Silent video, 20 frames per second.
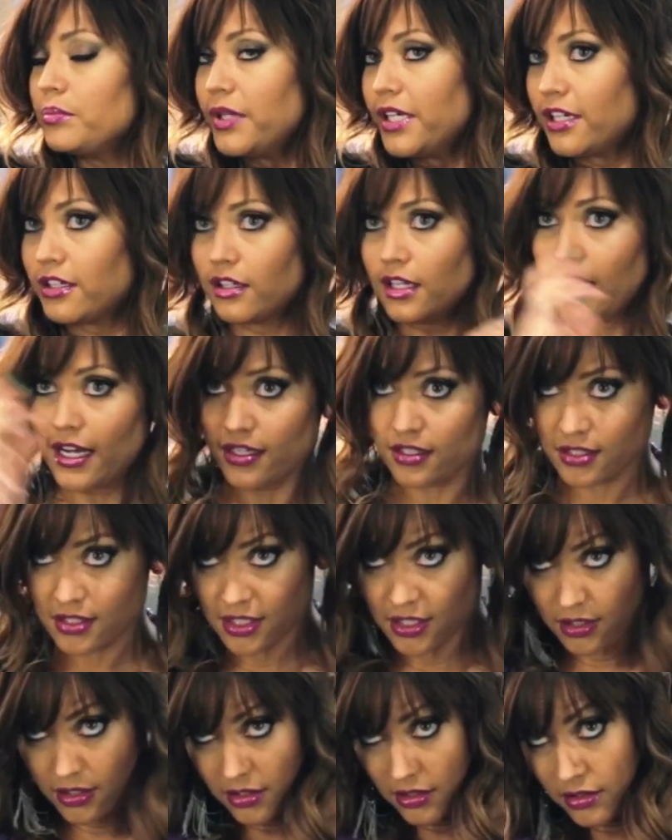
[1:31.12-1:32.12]
big
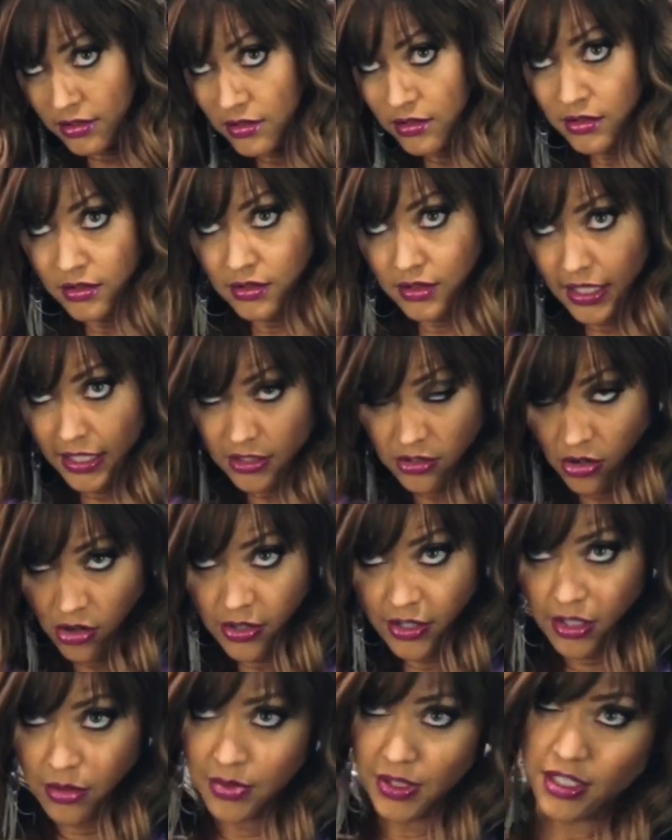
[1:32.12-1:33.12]
elastic. That's all
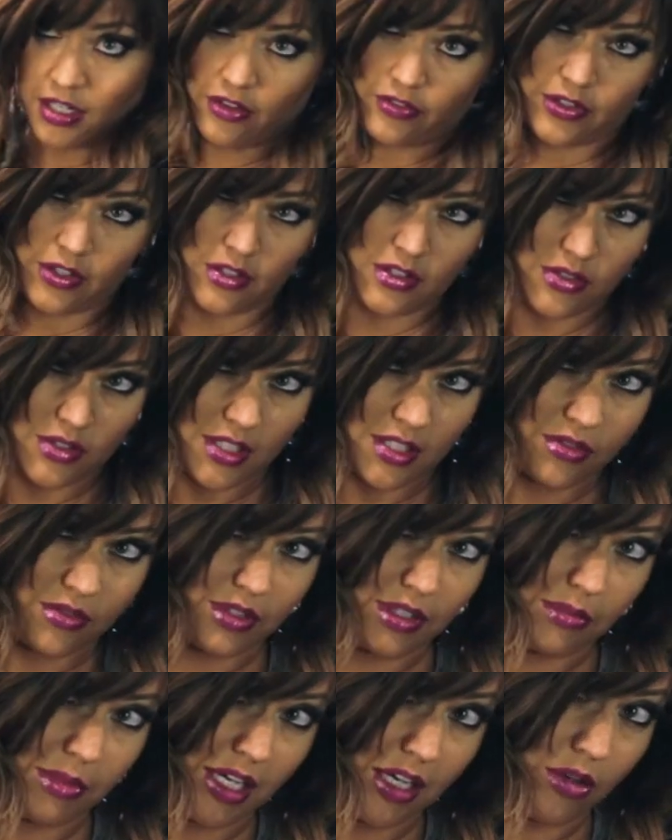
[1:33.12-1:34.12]
going to be covered, so it doesn't
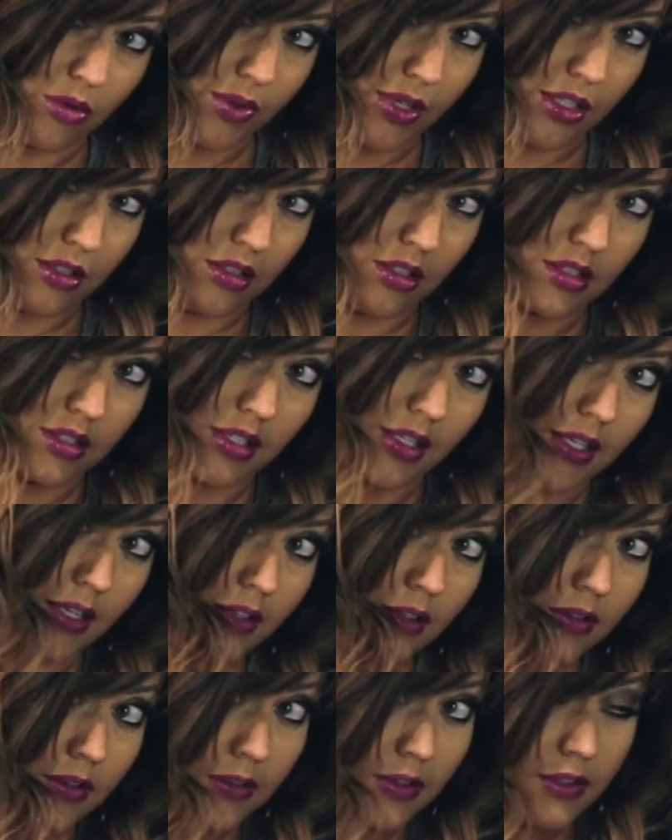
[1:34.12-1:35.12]
really matter what it looks
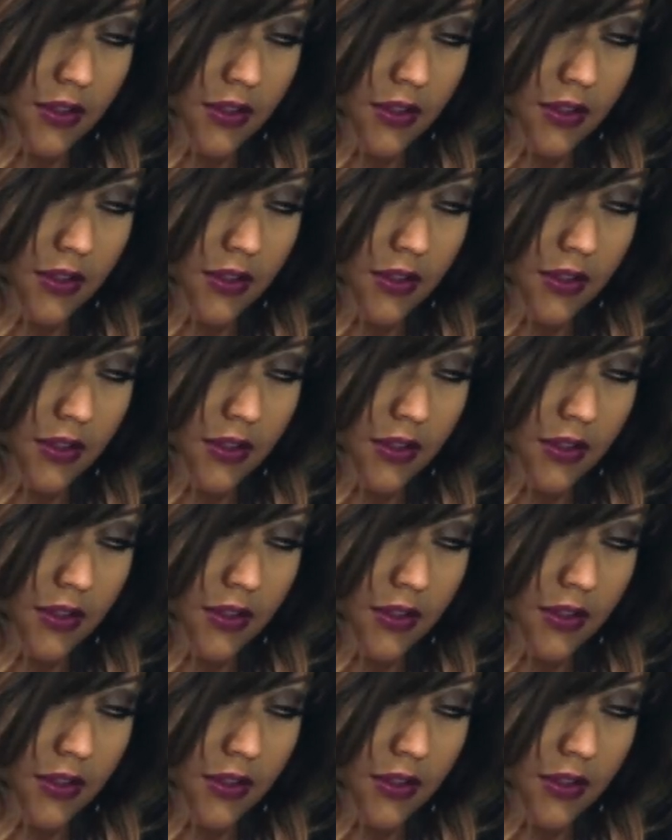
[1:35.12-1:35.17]
like.